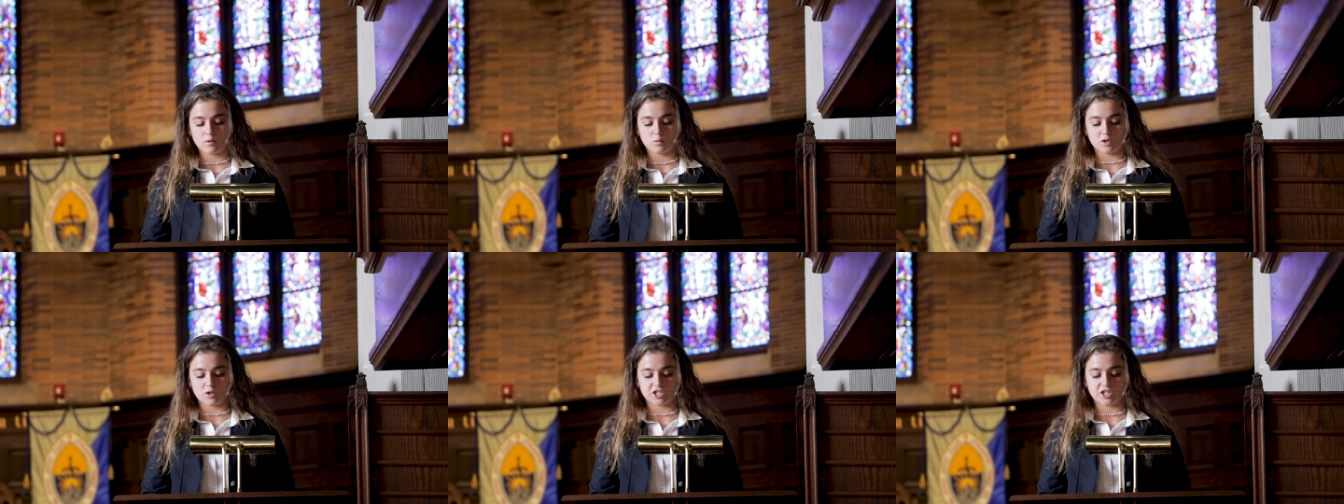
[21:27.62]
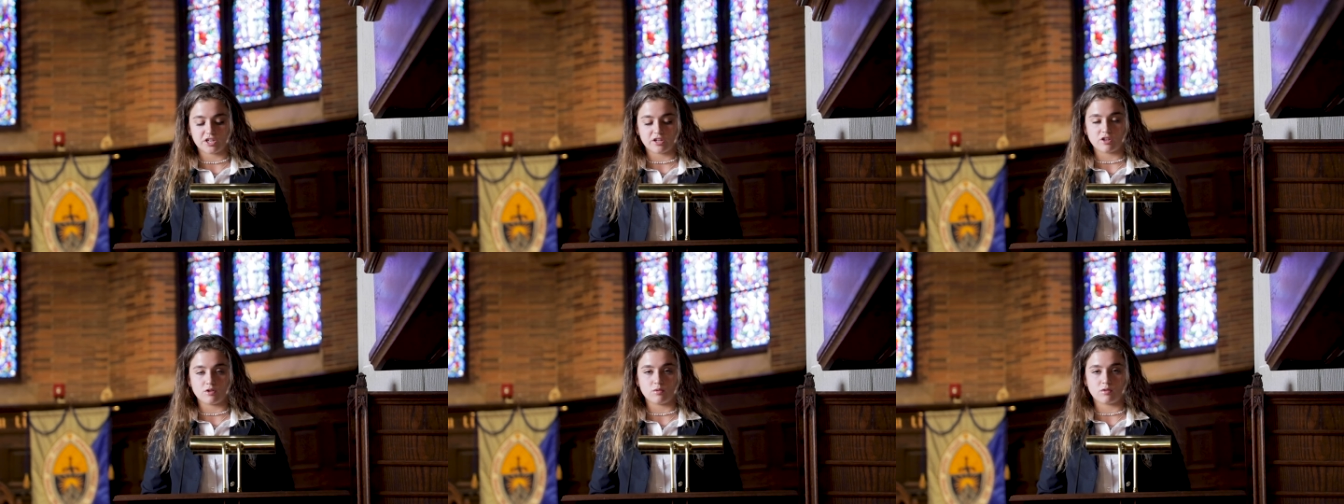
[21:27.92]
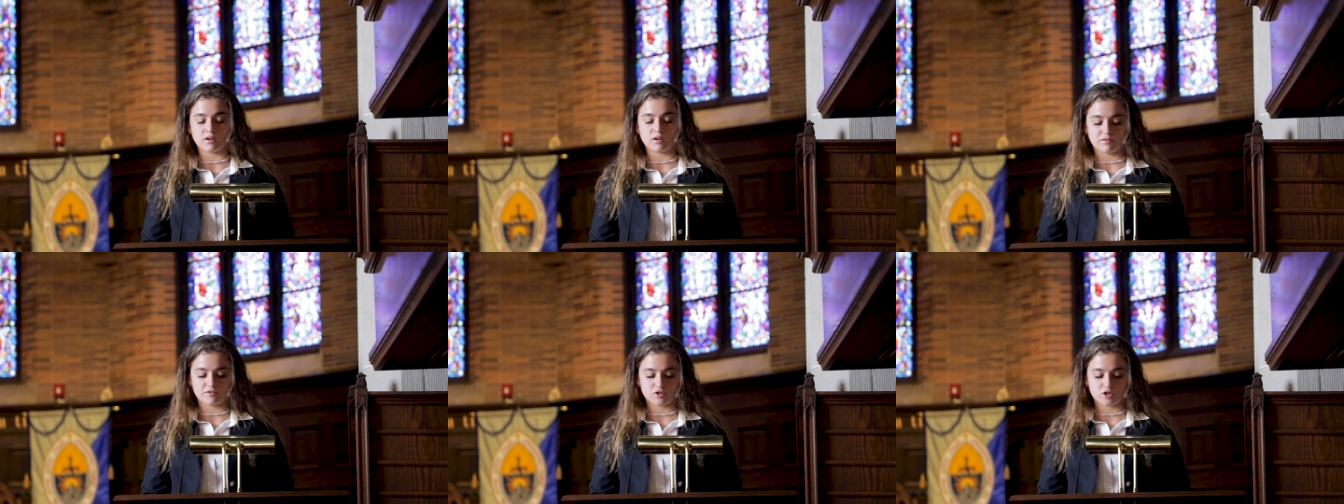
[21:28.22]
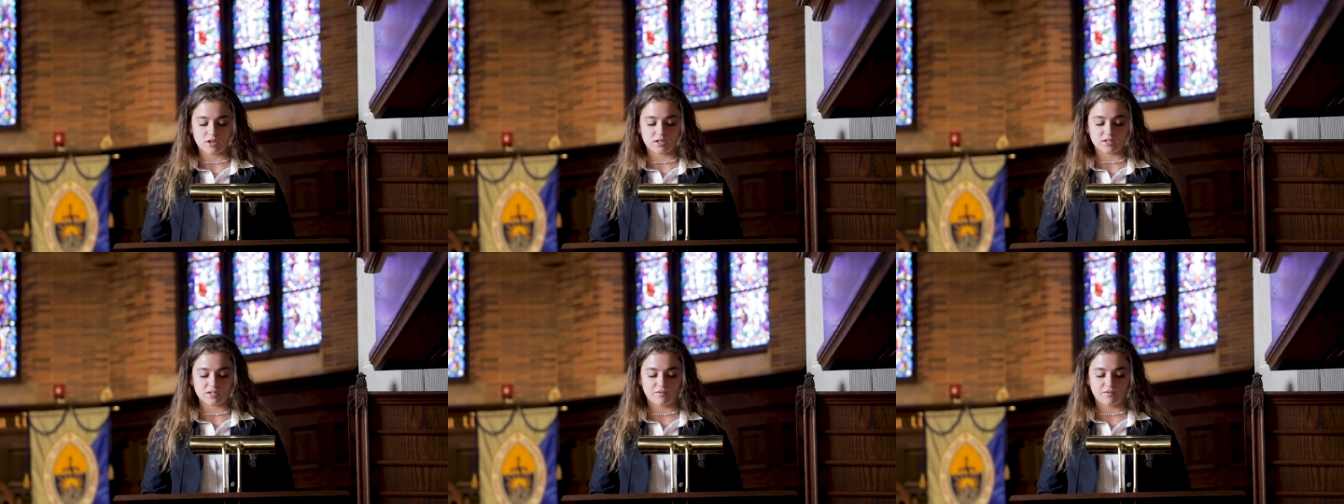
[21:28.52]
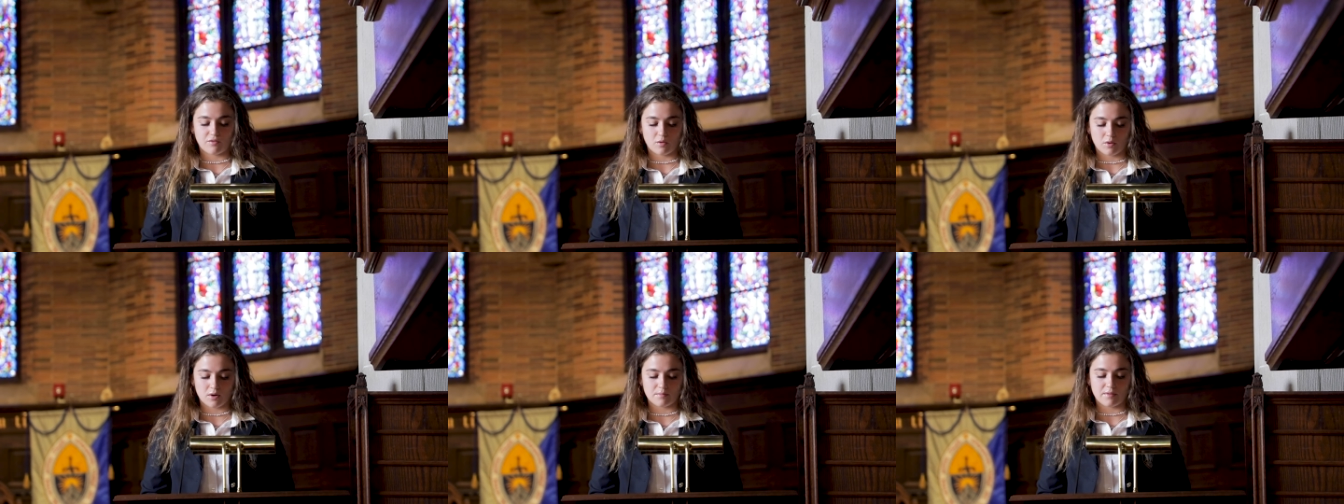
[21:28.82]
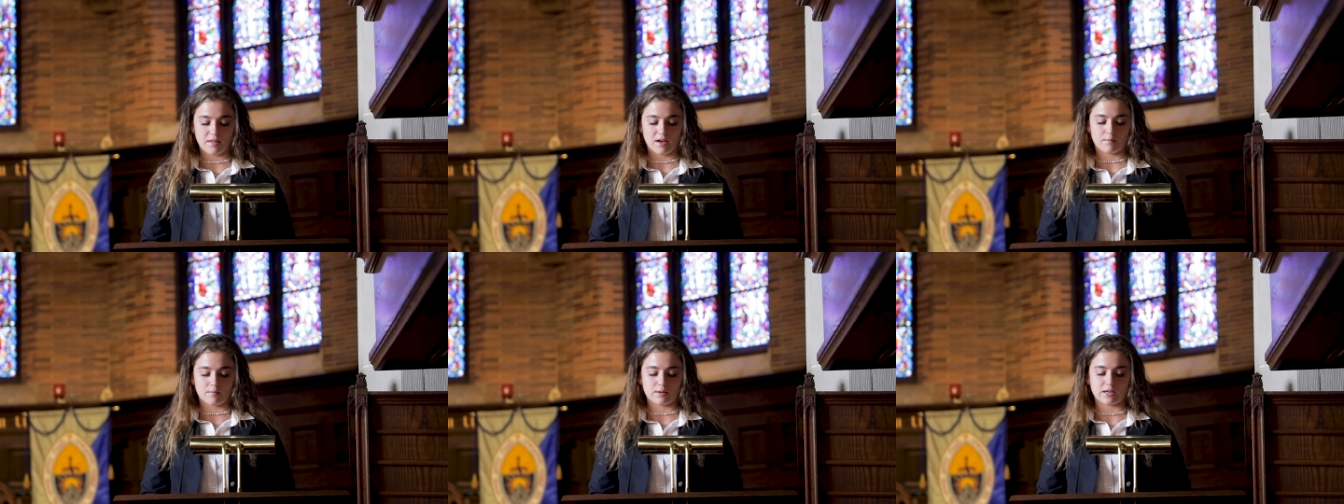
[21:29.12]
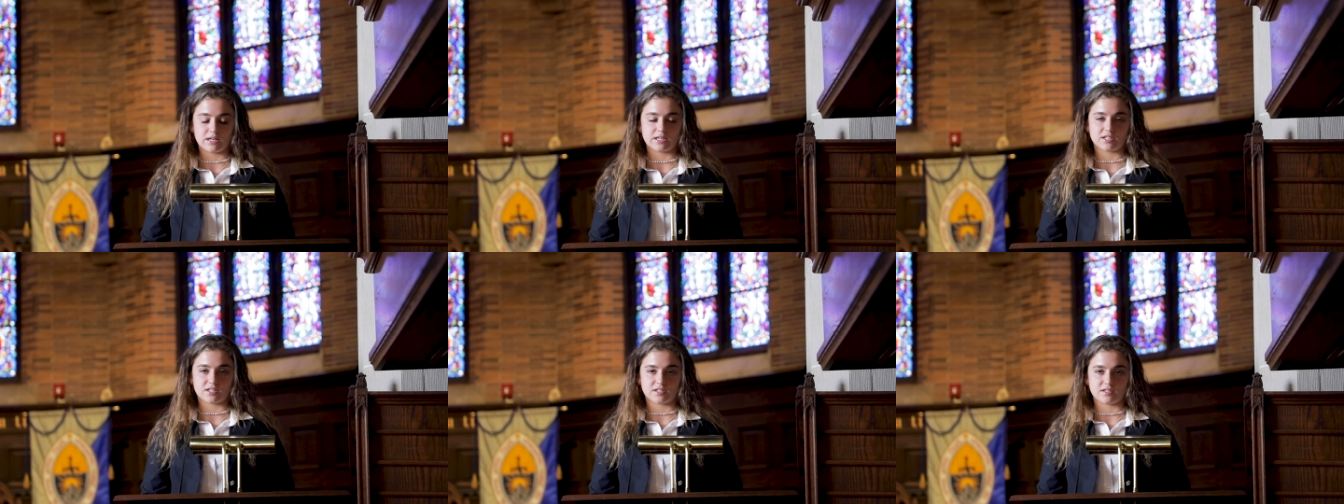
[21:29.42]
wishing you could have transformed them
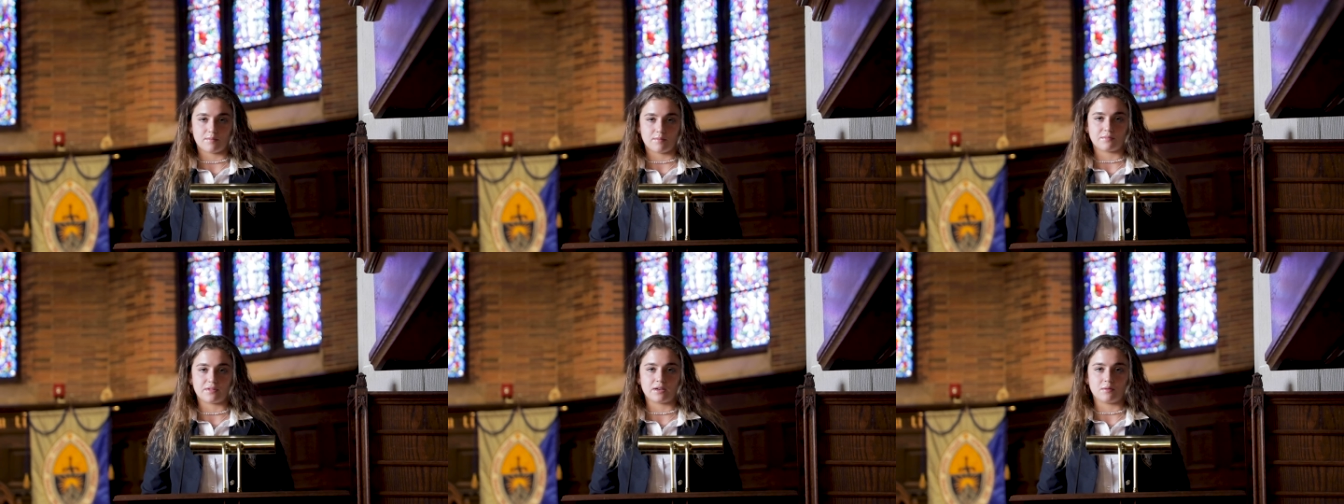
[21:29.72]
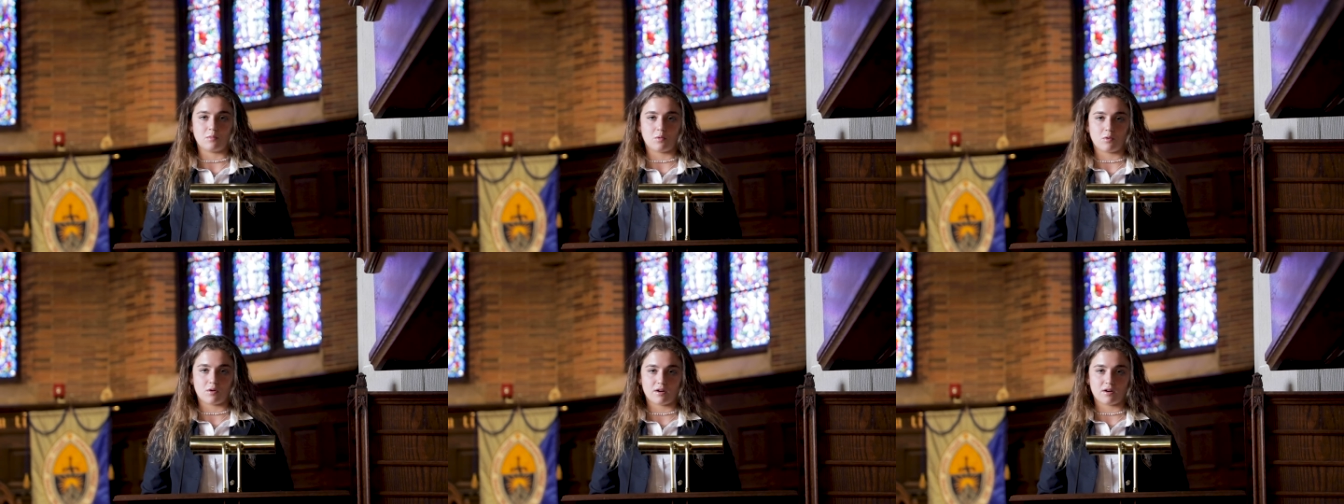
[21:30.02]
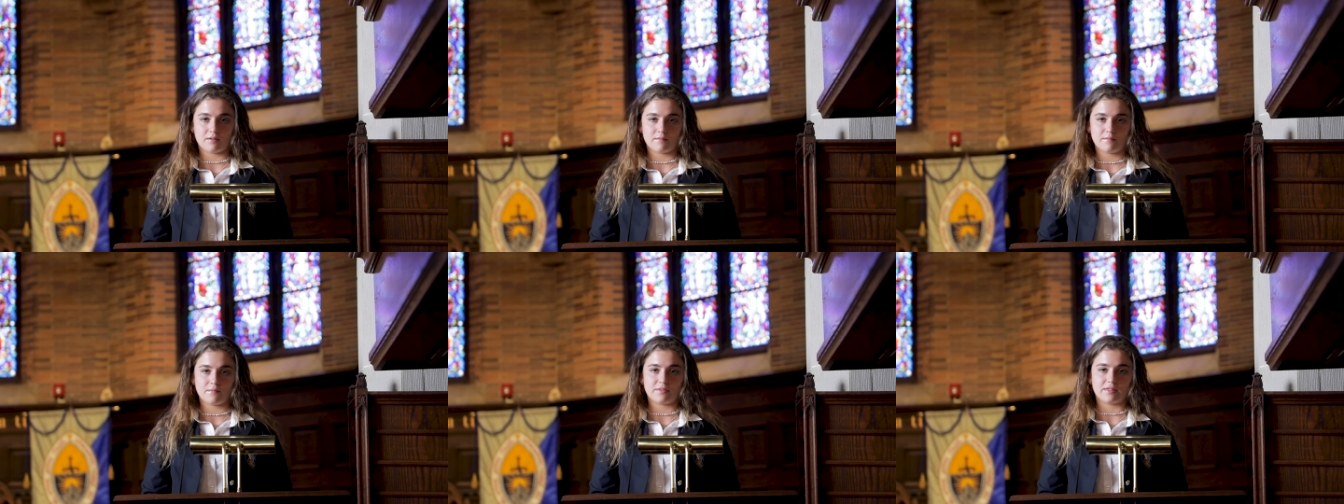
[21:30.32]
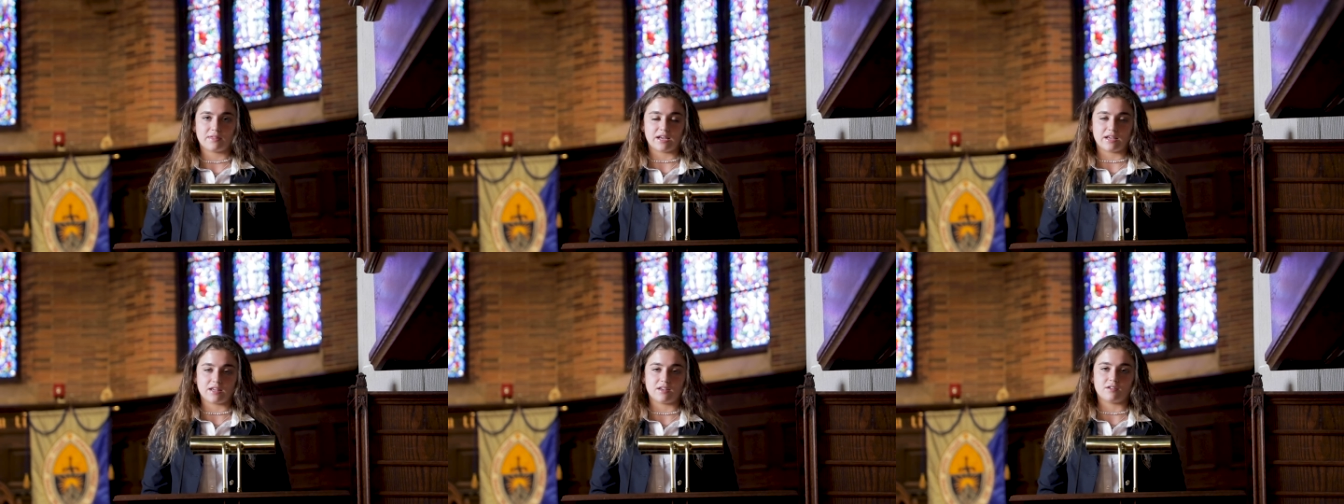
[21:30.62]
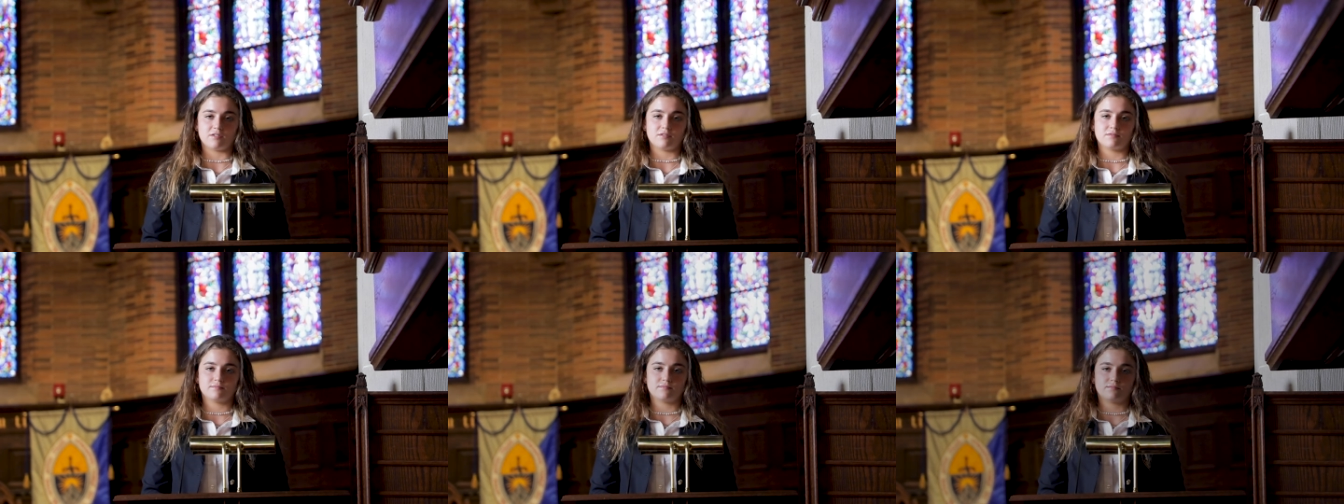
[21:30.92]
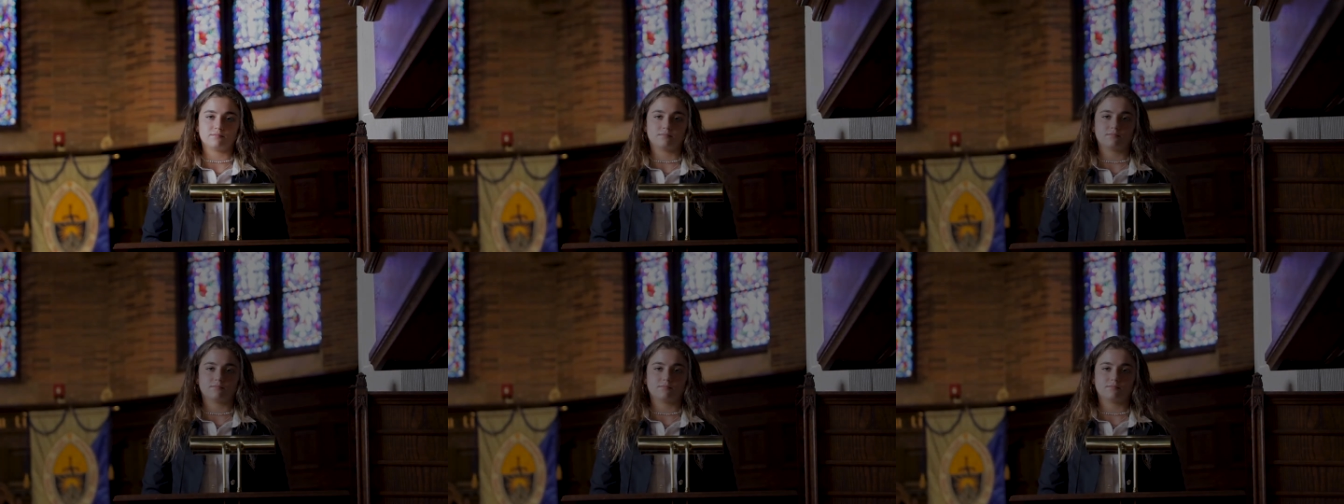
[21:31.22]
into something more. Thank you.